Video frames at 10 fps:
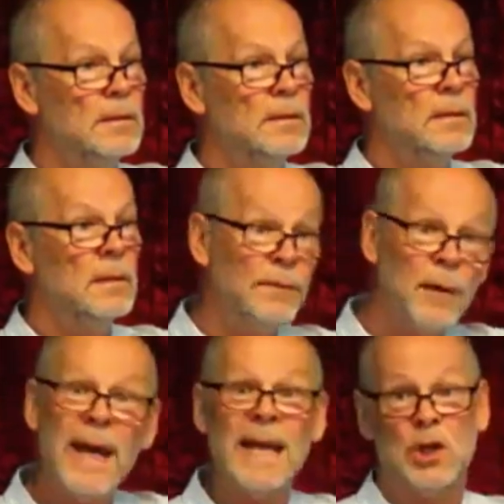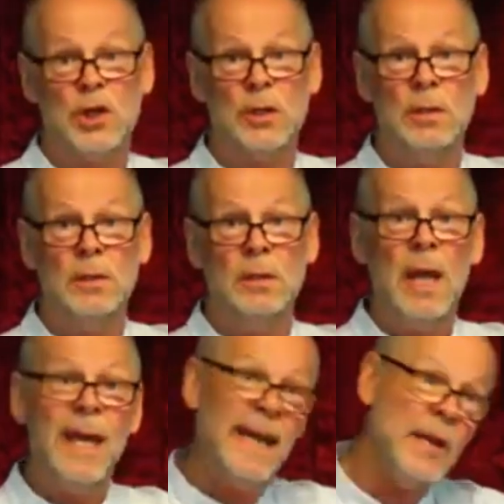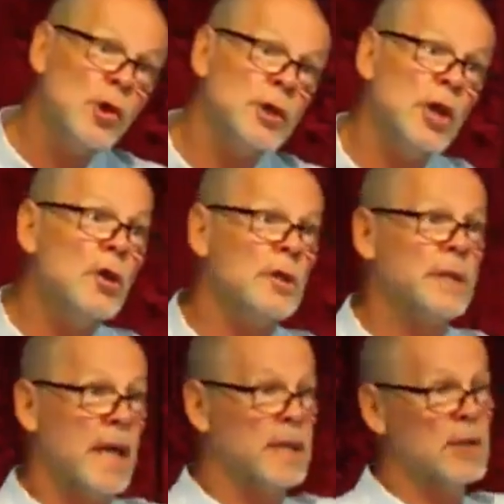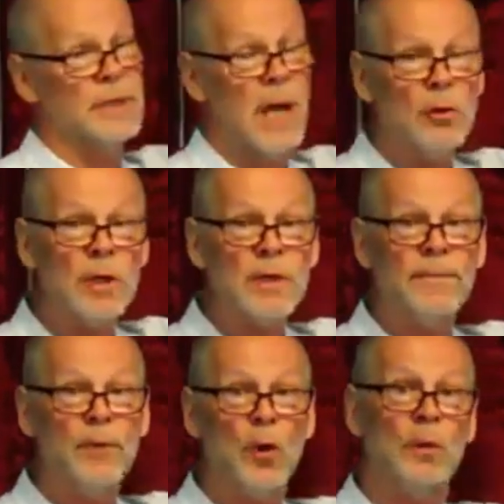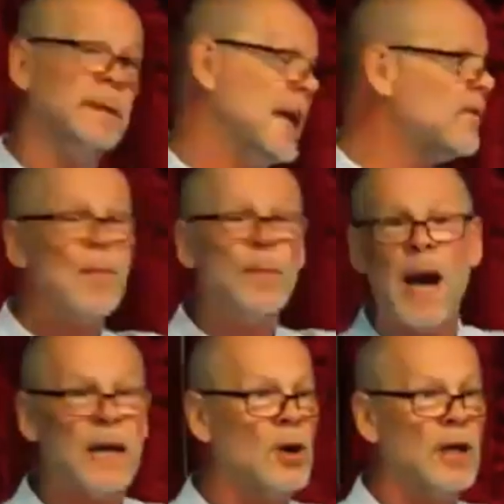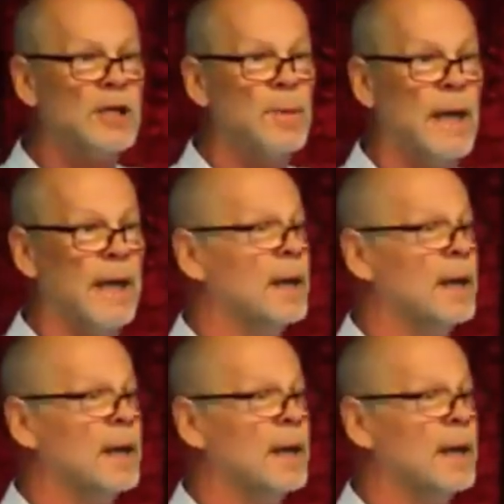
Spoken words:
flesh, introduced as a result of the fall, never part of God's plan,